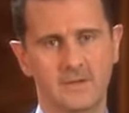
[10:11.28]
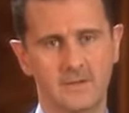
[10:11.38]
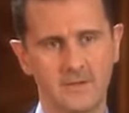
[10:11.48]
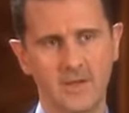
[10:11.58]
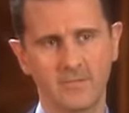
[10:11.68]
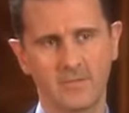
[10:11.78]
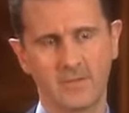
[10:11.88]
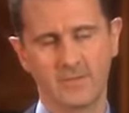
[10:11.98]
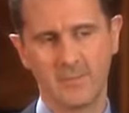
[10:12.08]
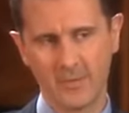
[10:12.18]

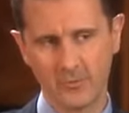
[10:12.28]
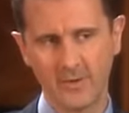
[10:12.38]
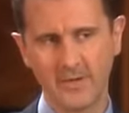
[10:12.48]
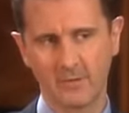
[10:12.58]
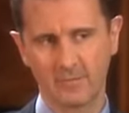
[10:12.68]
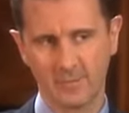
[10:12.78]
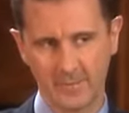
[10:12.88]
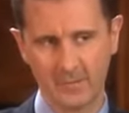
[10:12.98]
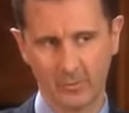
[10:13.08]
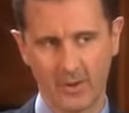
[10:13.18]
Not the majority of the
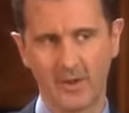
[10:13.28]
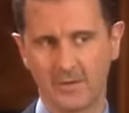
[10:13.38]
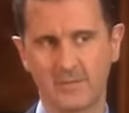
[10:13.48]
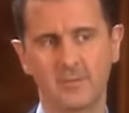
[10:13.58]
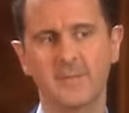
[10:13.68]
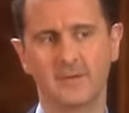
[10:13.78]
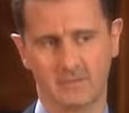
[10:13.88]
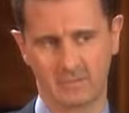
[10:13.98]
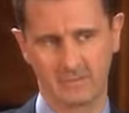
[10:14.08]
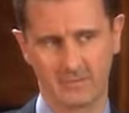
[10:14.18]
people are in the middle,
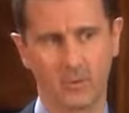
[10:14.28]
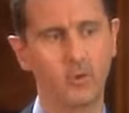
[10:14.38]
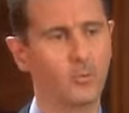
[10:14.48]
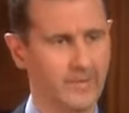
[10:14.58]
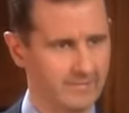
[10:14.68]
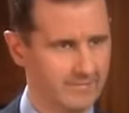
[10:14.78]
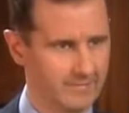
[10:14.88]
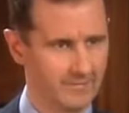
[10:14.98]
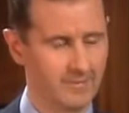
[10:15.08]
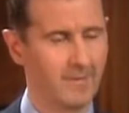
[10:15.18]
always.
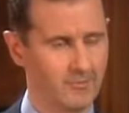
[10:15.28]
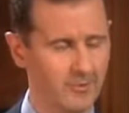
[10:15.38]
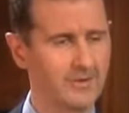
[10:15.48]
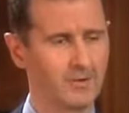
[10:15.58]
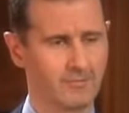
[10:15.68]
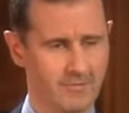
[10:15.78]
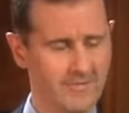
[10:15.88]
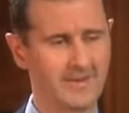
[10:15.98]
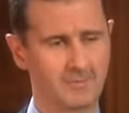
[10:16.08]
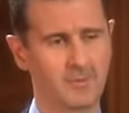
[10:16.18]
The majority of the
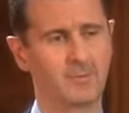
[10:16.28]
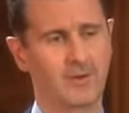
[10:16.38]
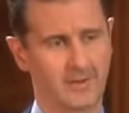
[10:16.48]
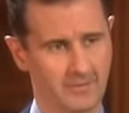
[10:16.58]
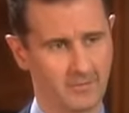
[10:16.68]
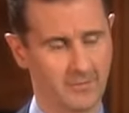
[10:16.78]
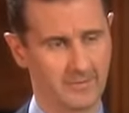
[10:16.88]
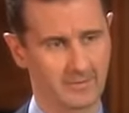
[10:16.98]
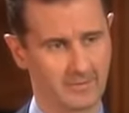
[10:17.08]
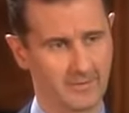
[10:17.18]
Syrian people are in the middle.